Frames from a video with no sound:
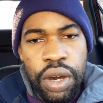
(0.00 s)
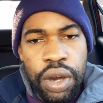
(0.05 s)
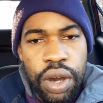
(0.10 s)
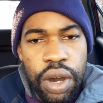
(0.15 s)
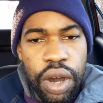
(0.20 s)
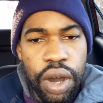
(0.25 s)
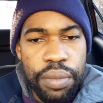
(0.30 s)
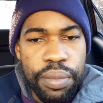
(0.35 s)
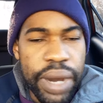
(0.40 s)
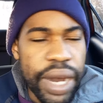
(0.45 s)

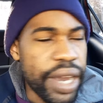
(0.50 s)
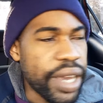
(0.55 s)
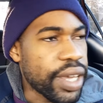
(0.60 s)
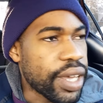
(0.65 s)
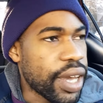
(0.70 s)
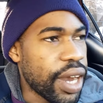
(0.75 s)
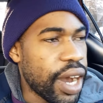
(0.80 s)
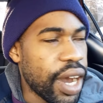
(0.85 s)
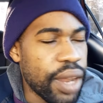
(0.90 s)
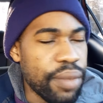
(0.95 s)
Oh my
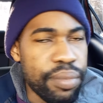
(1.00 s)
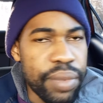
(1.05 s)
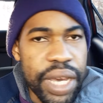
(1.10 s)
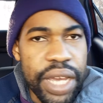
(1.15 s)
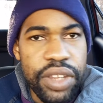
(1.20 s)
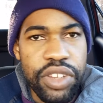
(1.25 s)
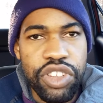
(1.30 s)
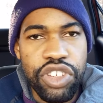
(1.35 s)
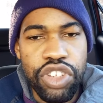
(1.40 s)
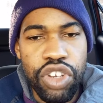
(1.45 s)
God,
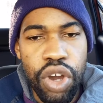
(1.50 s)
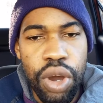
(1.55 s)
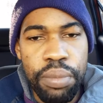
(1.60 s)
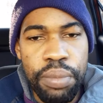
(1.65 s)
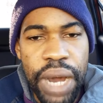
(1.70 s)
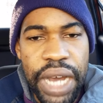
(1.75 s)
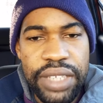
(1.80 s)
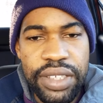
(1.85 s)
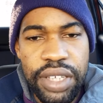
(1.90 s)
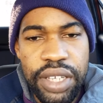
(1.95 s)
man. So
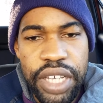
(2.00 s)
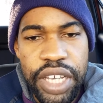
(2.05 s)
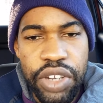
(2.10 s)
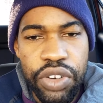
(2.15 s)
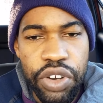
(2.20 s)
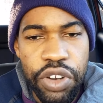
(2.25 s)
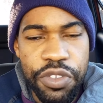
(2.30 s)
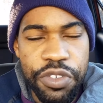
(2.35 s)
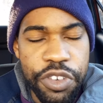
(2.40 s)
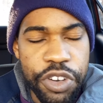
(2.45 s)

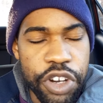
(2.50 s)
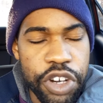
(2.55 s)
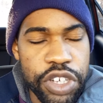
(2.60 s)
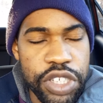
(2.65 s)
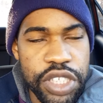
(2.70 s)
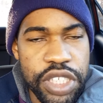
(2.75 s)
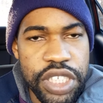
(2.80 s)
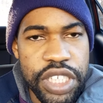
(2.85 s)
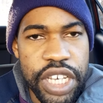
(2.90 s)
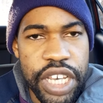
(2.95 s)
Montenegro
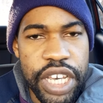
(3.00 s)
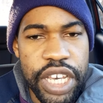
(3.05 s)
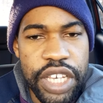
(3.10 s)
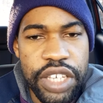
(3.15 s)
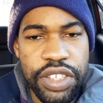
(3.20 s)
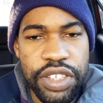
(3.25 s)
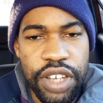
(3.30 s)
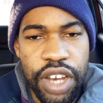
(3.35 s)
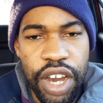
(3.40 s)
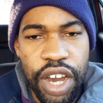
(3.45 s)

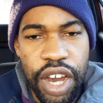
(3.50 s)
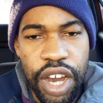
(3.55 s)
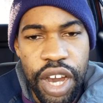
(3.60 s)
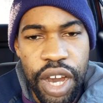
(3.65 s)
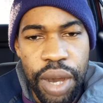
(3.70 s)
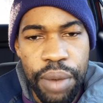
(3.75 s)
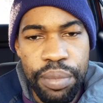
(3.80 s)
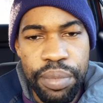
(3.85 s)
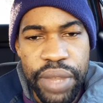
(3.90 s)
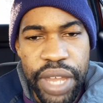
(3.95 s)
versus
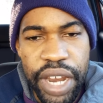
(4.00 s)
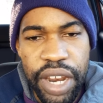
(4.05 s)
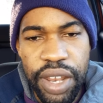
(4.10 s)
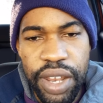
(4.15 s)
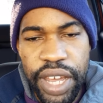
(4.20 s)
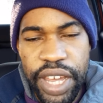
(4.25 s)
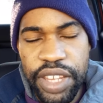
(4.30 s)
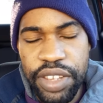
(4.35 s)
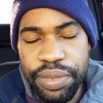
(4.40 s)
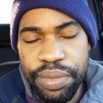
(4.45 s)

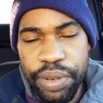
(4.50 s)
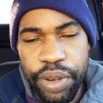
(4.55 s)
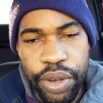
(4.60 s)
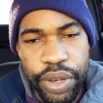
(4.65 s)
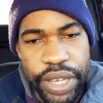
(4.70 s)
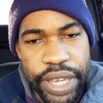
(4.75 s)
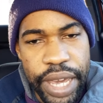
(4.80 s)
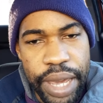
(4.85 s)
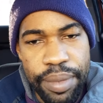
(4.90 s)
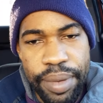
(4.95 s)
Netherlands, bro.
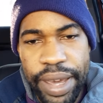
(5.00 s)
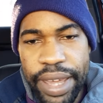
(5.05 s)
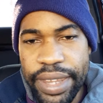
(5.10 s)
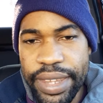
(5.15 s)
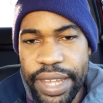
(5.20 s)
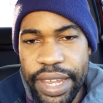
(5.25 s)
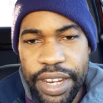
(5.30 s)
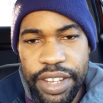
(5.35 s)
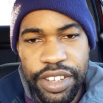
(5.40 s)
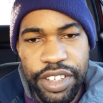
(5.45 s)
Game
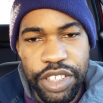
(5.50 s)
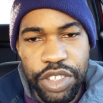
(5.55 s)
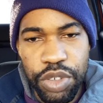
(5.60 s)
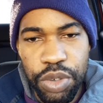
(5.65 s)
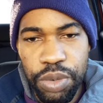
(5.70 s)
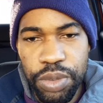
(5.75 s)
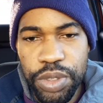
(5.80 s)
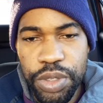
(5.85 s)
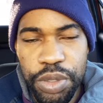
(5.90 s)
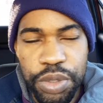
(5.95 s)
ended in a
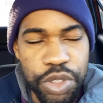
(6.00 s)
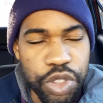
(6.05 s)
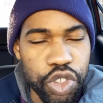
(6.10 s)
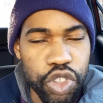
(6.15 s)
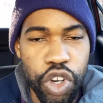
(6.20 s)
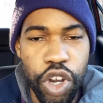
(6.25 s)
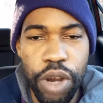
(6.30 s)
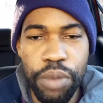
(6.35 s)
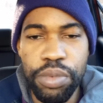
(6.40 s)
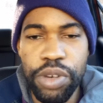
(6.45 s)
2-2
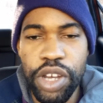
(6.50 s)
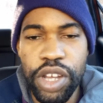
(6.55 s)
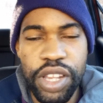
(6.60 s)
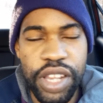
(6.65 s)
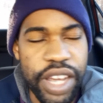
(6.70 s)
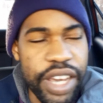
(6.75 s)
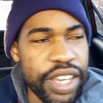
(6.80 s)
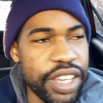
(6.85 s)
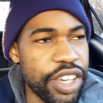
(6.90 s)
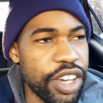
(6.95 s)
draw, bro.
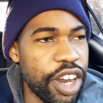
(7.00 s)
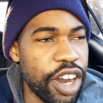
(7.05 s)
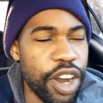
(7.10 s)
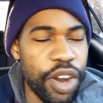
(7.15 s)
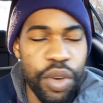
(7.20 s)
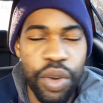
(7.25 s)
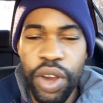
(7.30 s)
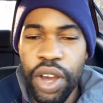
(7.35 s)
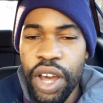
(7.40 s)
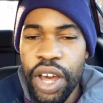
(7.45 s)
Like,
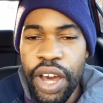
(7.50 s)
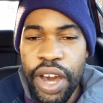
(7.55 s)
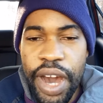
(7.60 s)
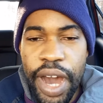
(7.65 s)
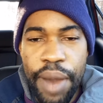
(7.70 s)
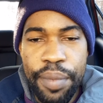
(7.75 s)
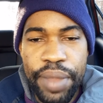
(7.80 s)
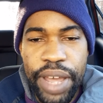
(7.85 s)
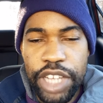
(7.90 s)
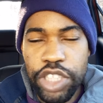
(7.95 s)
yo,
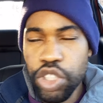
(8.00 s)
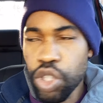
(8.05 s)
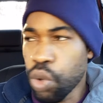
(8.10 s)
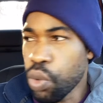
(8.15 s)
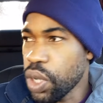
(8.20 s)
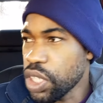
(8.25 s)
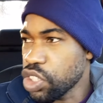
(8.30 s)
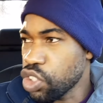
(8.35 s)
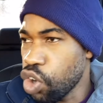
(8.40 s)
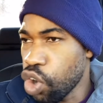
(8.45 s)
I'm not sure
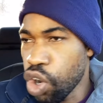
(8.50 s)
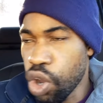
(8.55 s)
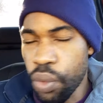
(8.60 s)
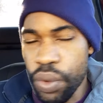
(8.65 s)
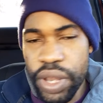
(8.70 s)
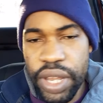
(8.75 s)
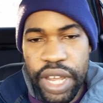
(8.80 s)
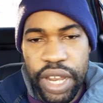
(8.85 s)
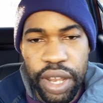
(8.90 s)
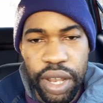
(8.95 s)
what's going on
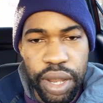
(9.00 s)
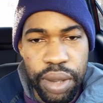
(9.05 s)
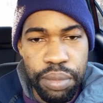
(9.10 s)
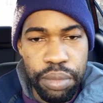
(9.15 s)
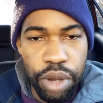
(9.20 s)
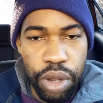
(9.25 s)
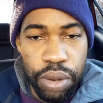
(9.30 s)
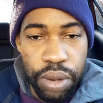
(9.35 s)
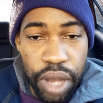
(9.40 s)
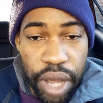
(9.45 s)
with Netherlands,
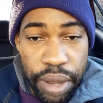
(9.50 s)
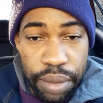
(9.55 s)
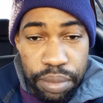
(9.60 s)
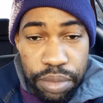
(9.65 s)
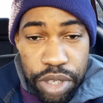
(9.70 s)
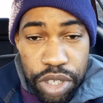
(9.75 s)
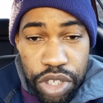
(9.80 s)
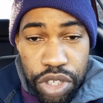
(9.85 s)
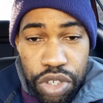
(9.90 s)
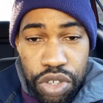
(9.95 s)
bro. Like,
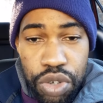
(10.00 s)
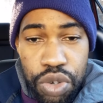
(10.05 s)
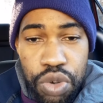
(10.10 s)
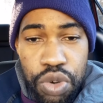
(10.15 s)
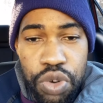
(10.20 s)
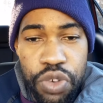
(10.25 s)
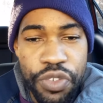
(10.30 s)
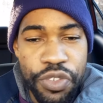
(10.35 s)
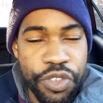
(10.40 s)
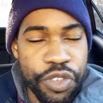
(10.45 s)

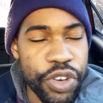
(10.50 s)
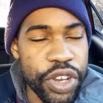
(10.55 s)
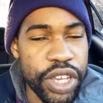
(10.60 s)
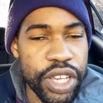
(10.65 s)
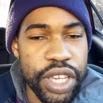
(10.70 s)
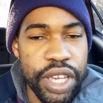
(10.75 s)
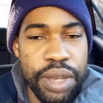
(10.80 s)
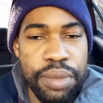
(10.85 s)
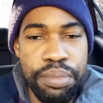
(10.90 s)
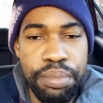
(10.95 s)
you
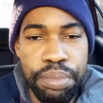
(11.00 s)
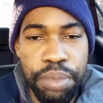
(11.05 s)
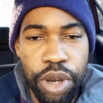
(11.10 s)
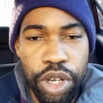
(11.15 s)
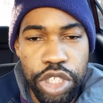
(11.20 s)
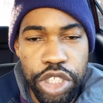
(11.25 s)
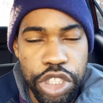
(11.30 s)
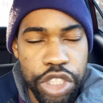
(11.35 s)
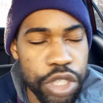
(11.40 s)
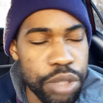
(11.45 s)
freaking
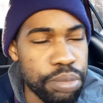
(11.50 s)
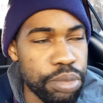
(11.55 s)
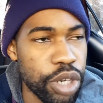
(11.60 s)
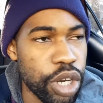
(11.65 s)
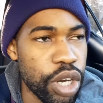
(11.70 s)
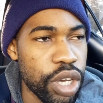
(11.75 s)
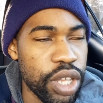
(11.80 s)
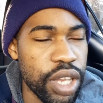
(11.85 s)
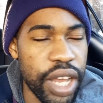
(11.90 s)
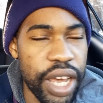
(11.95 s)
butchered,
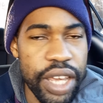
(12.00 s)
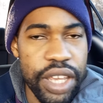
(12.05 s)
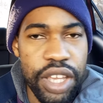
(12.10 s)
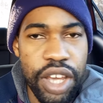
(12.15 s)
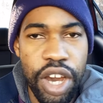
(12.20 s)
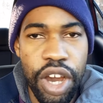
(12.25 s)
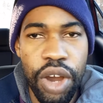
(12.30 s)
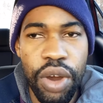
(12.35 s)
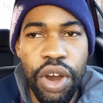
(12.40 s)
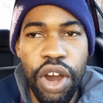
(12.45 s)
bro. Like,
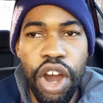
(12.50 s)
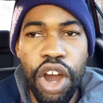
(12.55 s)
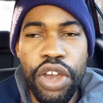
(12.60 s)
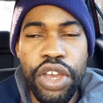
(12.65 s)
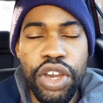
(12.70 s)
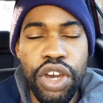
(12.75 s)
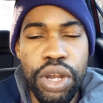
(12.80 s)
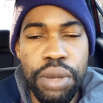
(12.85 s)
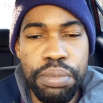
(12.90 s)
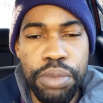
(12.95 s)
yo, are
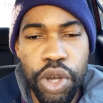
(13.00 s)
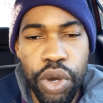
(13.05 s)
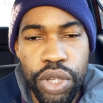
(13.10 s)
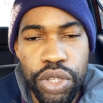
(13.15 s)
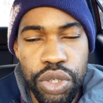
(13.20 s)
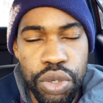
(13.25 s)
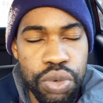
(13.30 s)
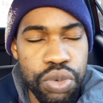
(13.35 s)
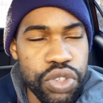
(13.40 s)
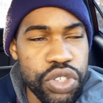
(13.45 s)
you gonna blow a
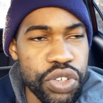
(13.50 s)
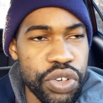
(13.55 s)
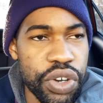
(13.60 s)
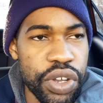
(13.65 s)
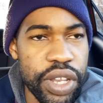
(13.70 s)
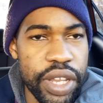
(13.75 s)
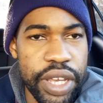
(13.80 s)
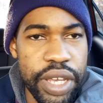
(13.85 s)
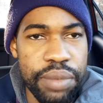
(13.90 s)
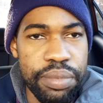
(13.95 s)
2-0
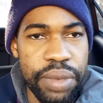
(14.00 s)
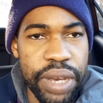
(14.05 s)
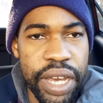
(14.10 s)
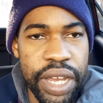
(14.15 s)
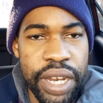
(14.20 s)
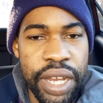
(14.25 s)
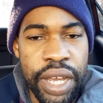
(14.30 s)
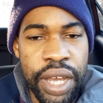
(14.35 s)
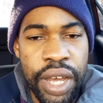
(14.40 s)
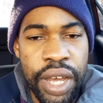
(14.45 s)
lead, man?